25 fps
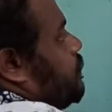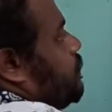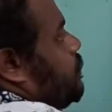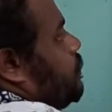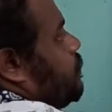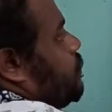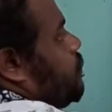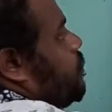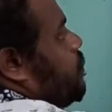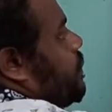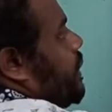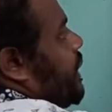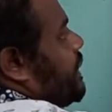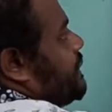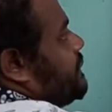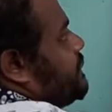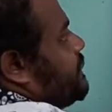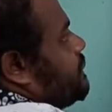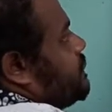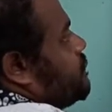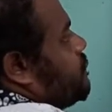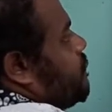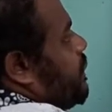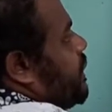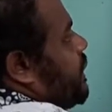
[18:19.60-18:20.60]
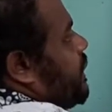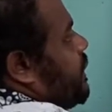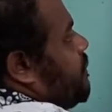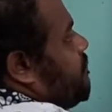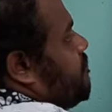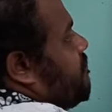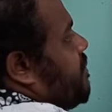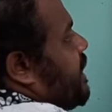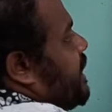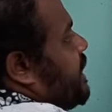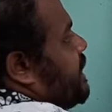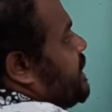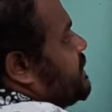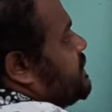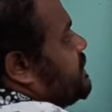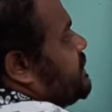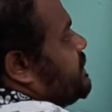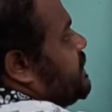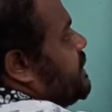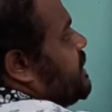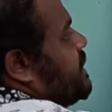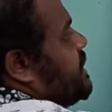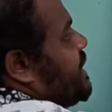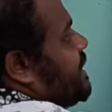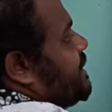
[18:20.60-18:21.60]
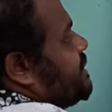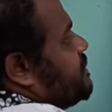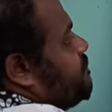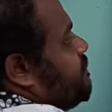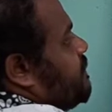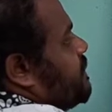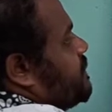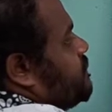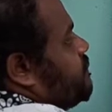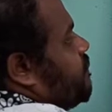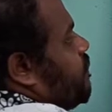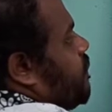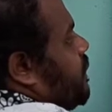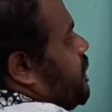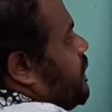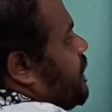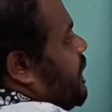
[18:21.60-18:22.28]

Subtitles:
2x square minus 3x plus 1